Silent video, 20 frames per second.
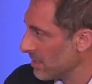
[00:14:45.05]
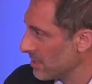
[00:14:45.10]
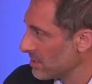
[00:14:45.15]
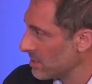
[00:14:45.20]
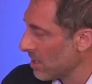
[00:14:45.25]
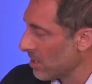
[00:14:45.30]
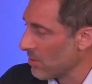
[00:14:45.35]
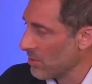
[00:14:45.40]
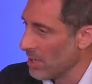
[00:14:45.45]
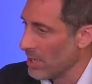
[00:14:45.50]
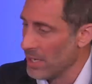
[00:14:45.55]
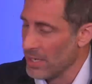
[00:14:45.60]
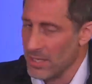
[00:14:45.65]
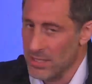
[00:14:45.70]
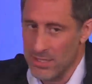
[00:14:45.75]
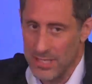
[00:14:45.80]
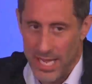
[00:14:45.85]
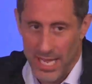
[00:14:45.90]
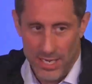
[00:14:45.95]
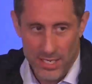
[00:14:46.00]
So an
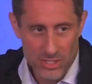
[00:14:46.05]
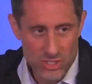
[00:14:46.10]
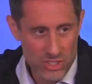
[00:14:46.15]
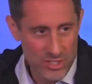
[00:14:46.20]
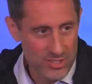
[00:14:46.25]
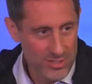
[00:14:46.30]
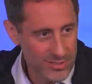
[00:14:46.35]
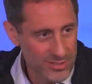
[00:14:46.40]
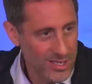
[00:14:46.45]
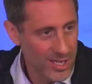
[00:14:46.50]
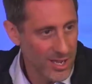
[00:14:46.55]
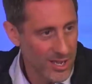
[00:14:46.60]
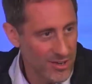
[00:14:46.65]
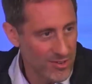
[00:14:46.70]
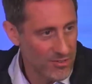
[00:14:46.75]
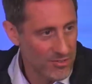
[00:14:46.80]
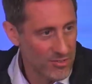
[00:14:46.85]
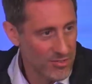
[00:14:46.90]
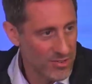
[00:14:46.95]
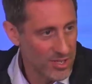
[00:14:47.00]
intelligent kind
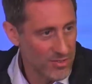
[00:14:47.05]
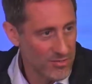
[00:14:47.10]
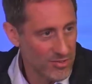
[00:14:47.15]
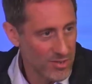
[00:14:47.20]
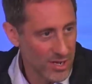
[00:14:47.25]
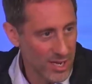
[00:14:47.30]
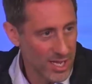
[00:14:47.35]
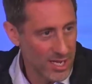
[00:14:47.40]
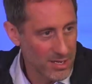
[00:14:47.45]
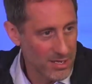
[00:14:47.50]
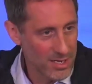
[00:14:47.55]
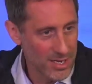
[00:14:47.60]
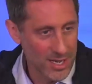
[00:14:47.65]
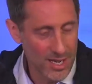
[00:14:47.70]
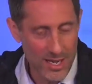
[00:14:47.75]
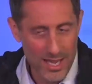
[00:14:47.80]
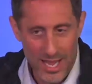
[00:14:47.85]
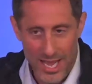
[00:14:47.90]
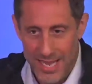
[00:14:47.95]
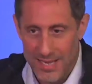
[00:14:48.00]
of, if you like,
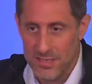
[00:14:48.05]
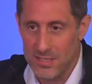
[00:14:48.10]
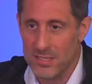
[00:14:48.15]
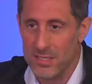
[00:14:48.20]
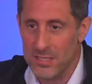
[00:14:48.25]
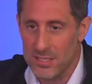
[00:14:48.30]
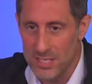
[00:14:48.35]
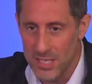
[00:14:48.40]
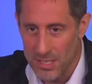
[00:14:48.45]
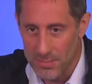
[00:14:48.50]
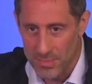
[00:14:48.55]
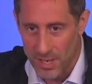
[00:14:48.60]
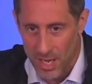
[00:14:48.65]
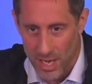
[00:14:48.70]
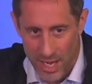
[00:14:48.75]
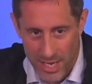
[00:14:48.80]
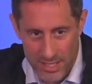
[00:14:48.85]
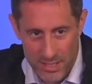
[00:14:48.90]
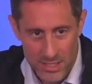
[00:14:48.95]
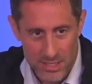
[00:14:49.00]
entity
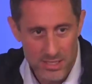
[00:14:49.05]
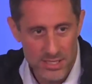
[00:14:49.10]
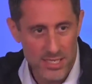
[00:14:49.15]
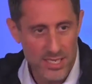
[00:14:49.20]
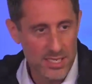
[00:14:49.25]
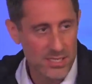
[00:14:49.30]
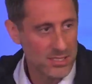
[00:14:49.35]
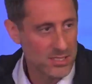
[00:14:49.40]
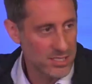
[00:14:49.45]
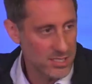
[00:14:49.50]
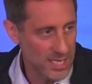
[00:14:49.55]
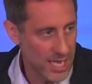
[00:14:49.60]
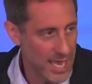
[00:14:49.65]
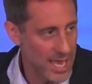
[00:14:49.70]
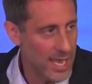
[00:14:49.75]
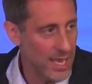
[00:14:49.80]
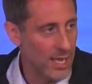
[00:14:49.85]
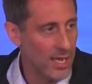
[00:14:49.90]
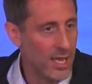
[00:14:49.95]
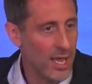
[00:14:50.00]
behind the scenes
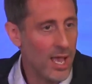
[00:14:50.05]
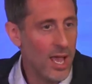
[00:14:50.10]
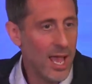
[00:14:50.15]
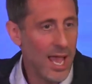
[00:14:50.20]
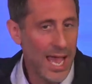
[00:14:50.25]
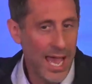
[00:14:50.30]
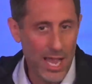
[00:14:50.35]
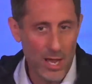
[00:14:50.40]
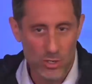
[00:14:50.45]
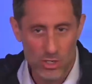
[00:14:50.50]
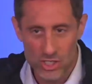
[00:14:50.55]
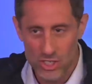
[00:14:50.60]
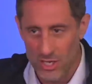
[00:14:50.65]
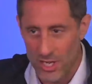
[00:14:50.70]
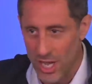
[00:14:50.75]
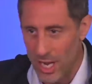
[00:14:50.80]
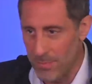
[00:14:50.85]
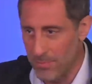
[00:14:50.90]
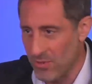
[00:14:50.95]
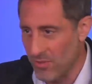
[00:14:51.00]
saying, how should
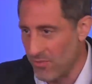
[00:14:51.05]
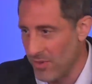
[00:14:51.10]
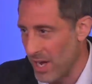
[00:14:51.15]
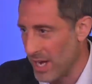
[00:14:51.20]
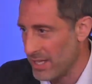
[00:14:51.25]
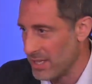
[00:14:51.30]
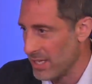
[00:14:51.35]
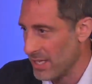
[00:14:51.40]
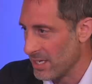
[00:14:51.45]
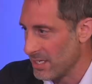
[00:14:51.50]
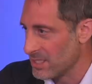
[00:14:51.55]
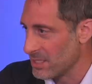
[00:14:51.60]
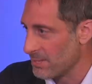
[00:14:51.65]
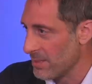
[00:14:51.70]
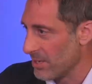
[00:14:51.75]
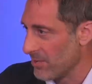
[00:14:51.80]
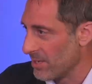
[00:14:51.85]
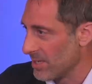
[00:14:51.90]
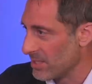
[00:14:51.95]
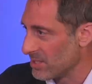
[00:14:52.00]
I provide the
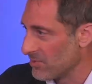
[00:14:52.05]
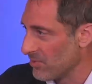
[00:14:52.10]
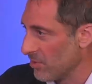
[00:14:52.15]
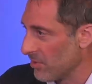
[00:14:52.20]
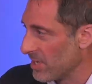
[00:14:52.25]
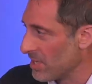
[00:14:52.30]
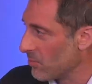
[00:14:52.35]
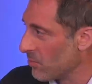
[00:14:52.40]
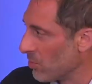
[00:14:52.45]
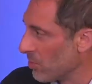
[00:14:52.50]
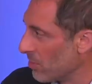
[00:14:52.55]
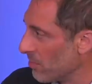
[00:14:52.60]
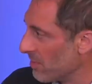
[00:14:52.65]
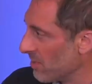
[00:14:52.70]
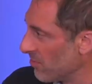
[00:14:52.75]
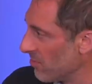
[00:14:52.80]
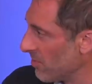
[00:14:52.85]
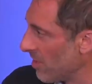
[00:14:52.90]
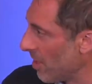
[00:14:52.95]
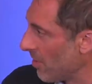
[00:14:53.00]
experience for in-room
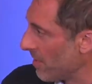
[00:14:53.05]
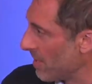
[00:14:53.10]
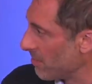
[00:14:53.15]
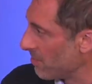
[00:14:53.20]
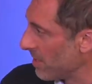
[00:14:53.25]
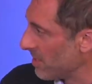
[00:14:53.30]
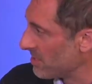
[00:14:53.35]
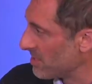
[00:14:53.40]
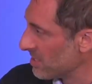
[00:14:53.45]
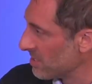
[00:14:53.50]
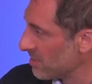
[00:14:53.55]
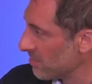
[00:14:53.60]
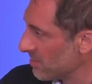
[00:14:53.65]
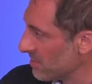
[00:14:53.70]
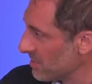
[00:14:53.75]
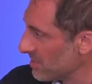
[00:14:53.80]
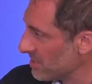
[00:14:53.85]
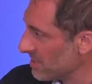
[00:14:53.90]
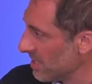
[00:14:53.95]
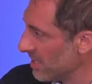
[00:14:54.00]
and far-end
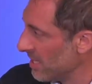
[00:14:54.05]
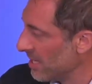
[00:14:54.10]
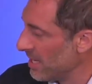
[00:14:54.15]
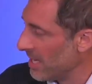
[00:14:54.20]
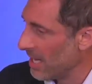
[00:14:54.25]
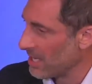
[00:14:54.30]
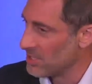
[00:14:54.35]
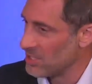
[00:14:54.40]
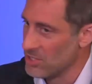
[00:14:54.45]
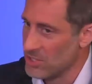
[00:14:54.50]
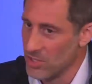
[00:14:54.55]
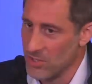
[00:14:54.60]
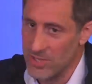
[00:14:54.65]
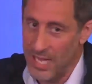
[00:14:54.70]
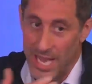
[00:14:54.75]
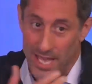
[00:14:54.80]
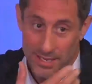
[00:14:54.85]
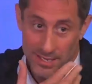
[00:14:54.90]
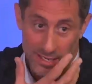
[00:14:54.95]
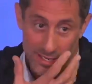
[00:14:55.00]
participants? and to do
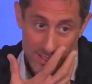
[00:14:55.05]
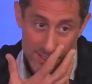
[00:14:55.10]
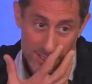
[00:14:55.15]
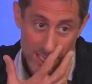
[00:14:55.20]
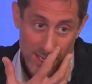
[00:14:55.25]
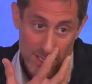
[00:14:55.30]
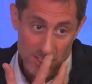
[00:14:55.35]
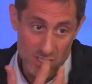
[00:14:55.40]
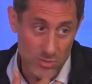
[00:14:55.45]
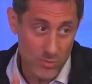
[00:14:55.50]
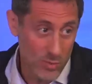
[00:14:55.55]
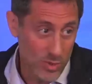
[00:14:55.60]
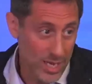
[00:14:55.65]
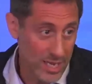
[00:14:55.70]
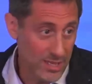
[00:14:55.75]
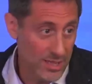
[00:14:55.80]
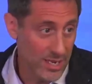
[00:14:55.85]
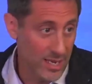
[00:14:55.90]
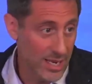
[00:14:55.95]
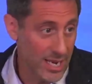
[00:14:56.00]
that in an intelligent
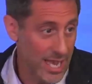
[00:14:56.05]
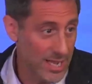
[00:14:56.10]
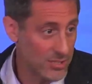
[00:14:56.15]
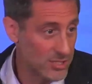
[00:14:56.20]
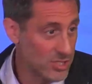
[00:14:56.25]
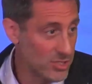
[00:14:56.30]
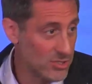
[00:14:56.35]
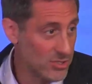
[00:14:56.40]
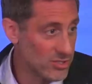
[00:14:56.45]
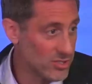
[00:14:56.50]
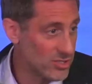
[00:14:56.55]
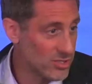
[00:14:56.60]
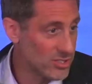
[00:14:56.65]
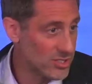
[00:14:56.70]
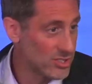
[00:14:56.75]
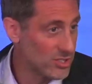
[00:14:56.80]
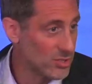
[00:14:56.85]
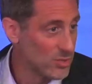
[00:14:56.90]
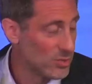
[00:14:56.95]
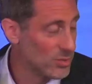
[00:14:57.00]
way that allows users
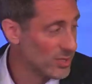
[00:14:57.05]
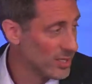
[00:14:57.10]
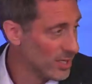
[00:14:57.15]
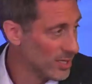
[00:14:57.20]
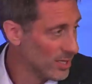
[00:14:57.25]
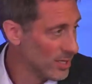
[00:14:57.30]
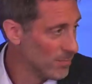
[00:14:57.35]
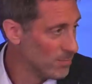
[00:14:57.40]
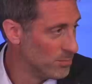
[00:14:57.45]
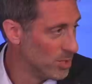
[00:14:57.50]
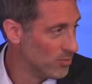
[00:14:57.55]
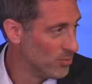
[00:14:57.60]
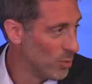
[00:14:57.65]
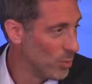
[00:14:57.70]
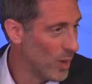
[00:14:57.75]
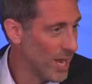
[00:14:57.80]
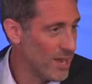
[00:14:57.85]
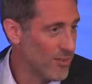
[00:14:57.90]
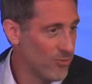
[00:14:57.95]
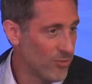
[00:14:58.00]
to move
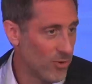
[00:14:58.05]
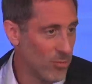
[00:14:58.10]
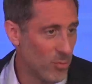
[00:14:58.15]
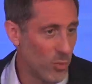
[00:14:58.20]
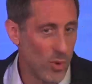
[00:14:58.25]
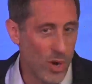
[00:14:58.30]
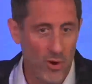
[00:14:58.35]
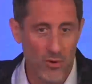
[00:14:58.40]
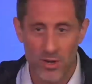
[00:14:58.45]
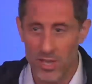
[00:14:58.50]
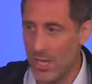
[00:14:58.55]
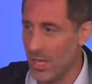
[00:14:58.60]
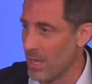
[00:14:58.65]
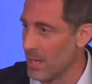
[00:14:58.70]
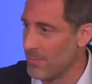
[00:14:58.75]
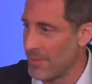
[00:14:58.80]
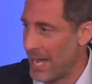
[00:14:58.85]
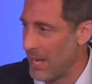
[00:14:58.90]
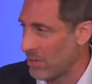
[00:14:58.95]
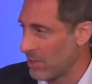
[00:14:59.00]
away from worrying
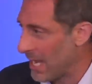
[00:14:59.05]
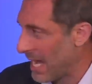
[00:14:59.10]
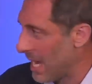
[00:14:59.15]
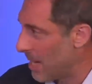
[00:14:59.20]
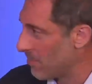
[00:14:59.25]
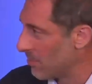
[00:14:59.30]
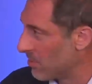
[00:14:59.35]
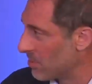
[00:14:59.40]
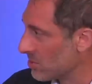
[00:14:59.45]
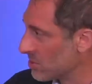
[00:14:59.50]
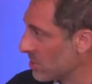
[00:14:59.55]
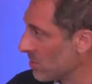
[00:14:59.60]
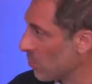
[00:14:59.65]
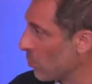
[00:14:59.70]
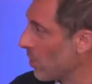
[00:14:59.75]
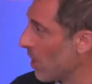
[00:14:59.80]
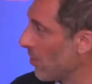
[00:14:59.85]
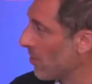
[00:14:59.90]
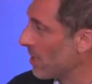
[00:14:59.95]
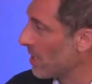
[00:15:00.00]
about cameras and
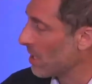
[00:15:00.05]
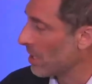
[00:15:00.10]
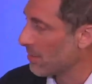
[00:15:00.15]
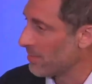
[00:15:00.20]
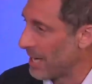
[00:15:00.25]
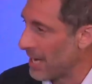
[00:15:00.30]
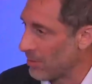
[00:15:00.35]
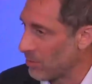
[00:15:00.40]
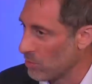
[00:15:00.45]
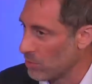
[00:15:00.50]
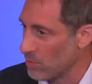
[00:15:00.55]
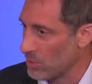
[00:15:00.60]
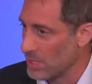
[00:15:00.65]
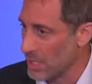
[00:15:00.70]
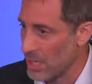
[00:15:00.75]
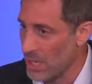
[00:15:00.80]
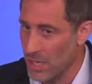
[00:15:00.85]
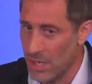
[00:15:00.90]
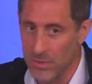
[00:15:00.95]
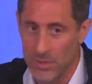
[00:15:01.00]
worrying about
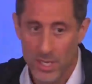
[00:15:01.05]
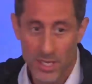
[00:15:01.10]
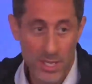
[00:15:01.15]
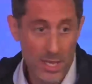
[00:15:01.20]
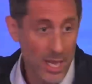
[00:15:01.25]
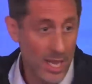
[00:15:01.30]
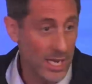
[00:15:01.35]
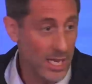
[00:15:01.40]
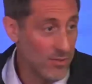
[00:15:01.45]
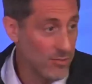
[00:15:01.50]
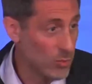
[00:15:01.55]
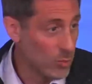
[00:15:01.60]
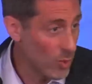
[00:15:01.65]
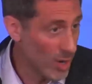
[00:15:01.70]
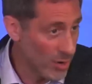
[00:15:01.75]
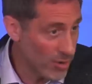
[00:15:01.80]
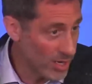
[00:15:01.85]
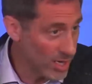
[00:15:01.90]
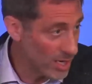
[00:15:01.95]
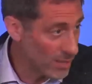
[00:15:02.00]
audio and even
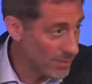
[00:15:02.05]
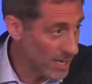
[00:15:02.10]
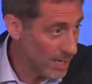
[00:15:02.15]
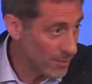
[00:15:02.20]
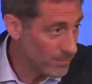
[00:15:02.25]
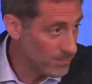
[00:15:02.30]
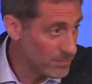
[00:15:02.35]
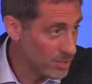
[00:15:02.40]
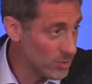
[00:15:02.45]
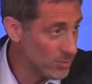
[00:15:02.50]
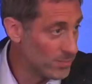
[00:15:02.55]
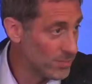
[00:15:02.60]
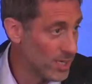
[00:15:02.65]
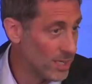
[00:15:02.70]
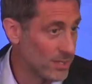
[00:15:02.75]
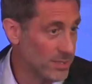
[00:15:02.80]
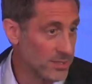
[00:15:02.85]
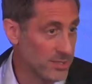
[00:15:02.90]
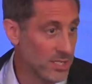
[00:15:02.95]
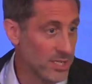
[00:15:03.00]
worrying about mute
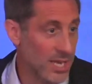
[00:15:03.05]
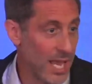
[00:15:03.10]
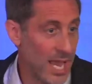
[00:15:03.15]
buttons and